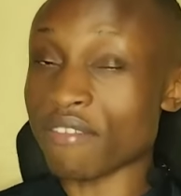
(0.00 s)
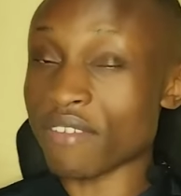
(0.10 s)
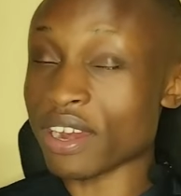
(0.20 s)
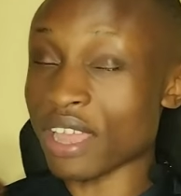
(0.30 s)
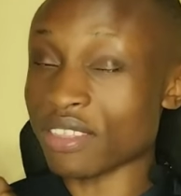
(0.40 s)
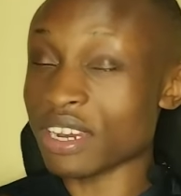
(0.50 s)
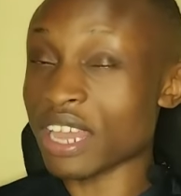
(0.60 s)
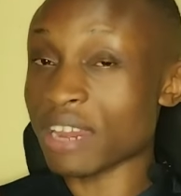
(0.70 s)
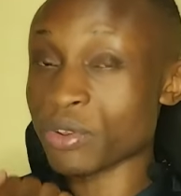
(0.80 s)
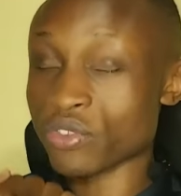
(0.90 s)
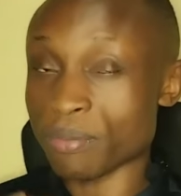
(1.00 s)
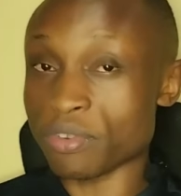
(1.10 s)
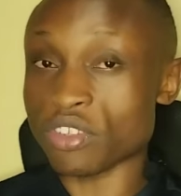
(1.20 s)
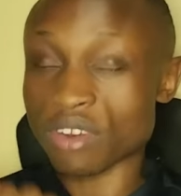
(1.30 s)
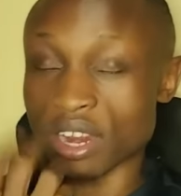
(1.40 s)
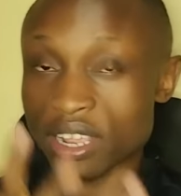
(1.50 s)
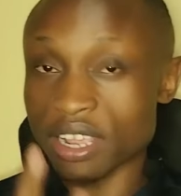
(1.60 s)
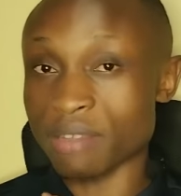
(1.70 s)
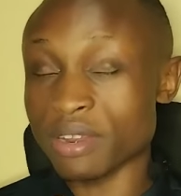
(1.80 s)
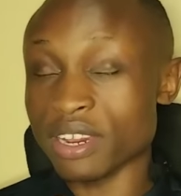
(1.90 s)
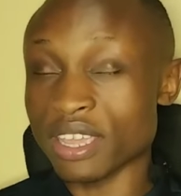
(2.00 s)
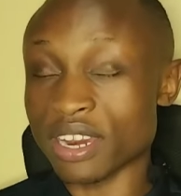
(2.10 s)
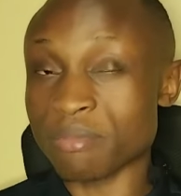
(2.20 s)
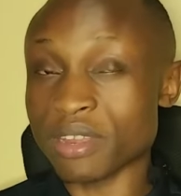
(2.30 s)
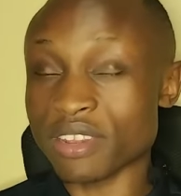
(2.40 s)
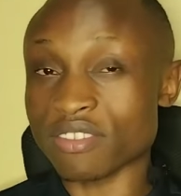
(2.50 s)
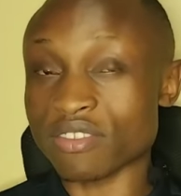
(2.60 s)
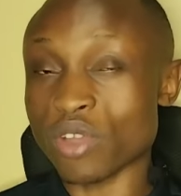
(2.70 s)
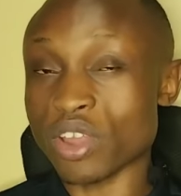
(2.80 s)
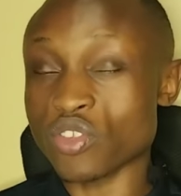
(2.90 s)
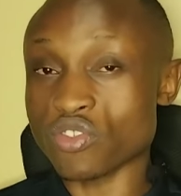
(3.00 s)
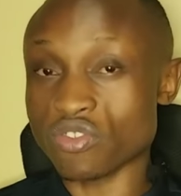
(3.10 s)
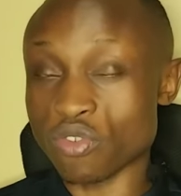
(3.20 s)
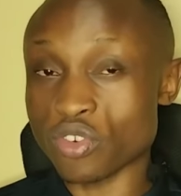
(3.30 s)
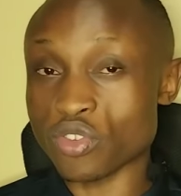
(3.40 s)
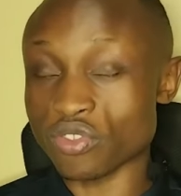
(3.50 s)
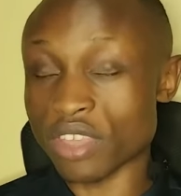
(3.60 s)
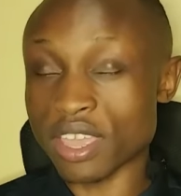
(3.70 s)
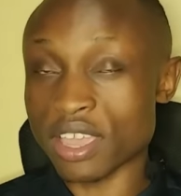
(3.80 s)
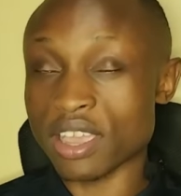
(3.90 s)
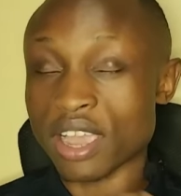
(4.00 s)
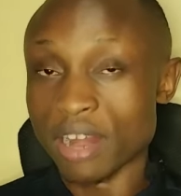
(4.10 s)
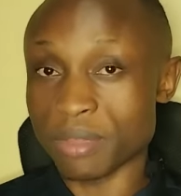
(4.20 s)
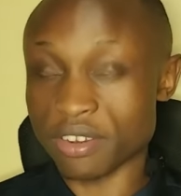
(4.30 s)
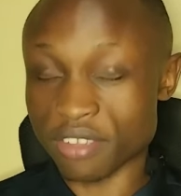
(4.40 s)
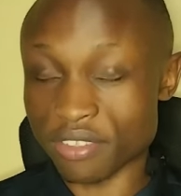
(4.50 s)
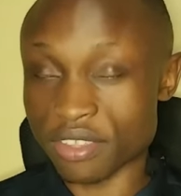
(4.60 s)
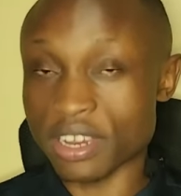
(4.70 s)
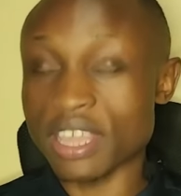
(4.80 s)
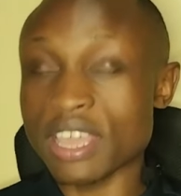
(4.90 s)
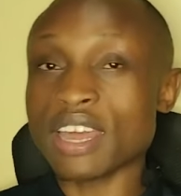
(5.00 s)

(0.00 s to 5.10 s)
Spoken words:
a very thin line between reputation and credibility. Credibility is when is what you say can be trusted.